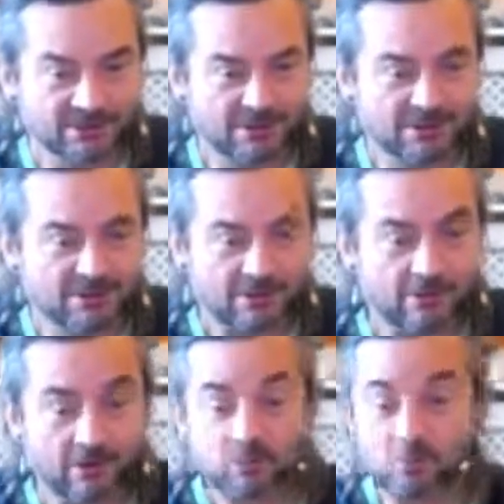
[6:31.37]
there
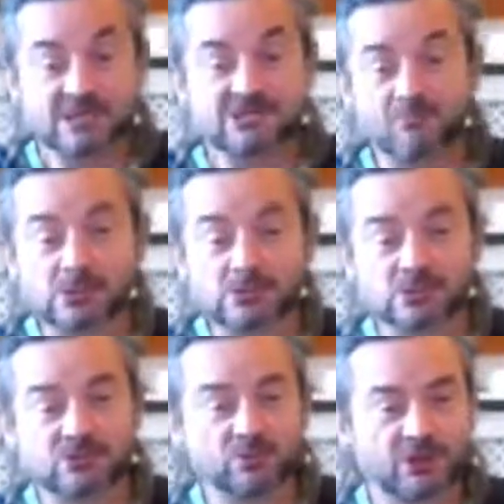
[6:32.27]
are plenty of
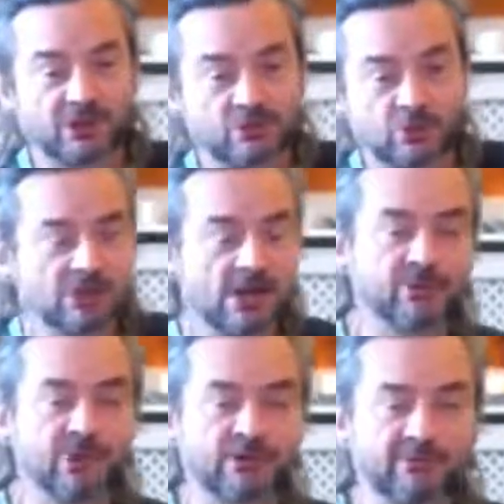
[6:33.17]
muscles that are working all the time. You
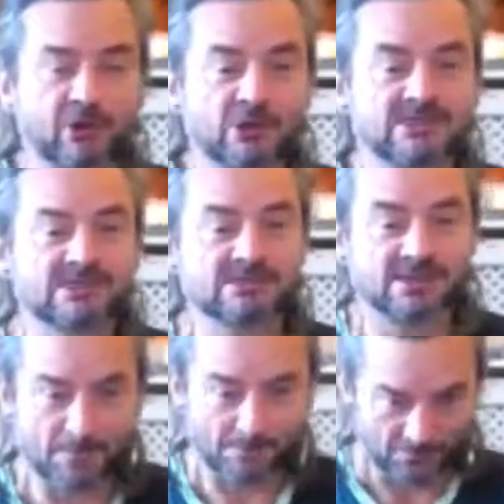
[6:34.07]
don't even notice,
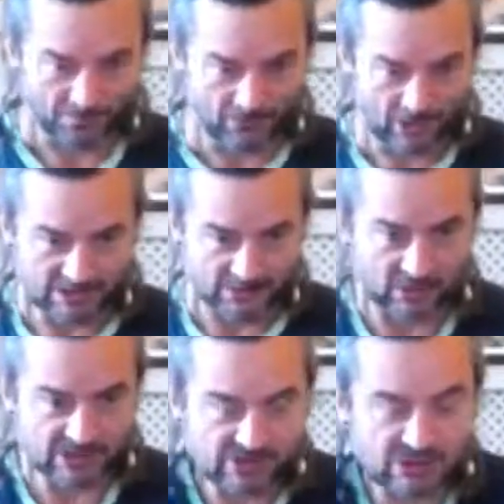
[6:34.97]
and it's
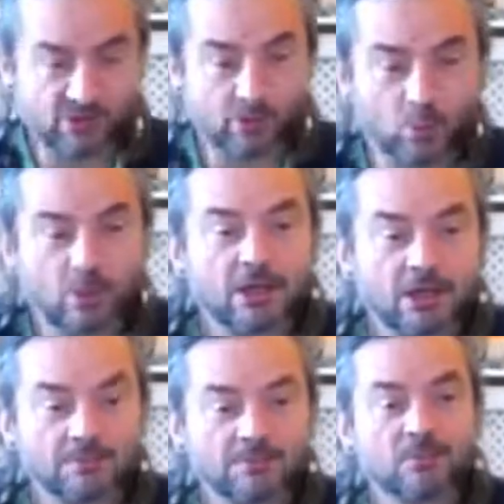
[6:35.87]
because
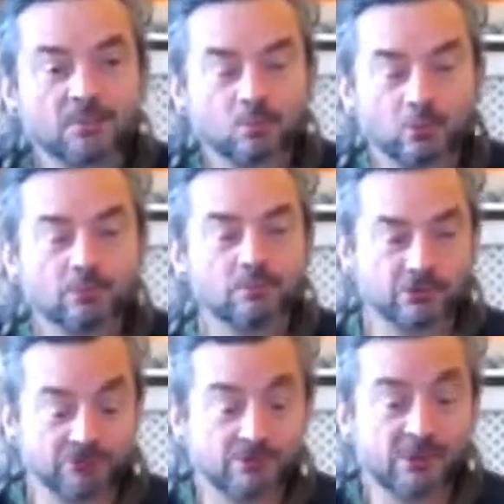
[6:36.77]
um,
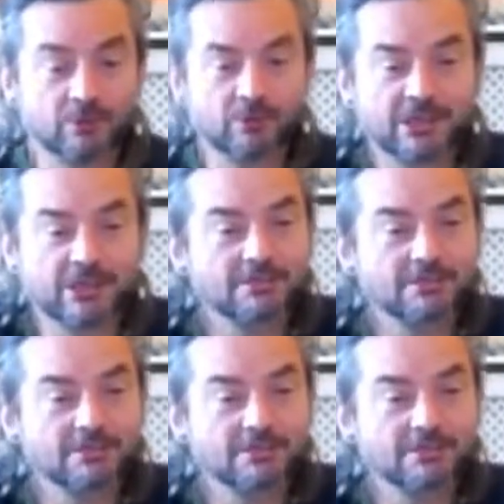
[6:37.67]
you're familiar with it.